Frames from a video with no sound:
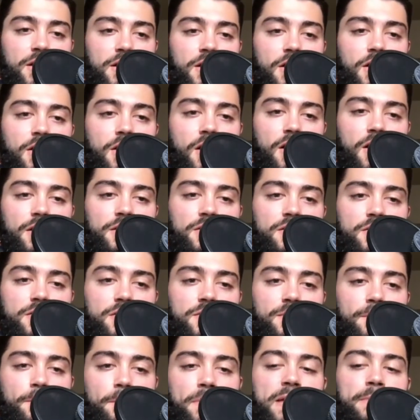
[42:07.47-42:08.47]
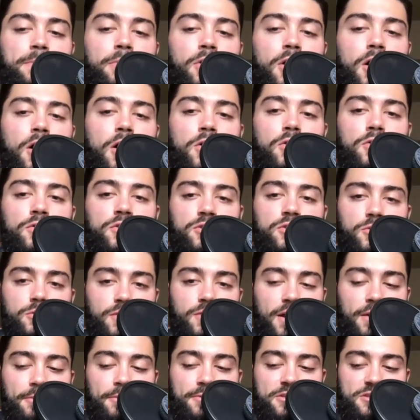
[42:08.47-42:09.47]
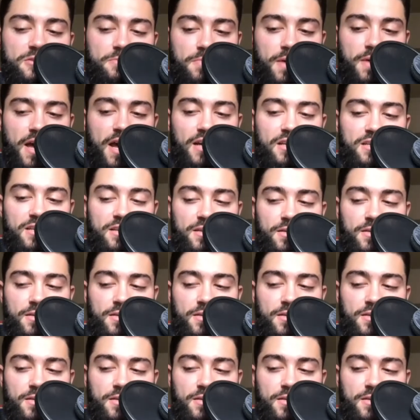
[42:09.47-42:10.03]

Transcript: on people owe you that respect.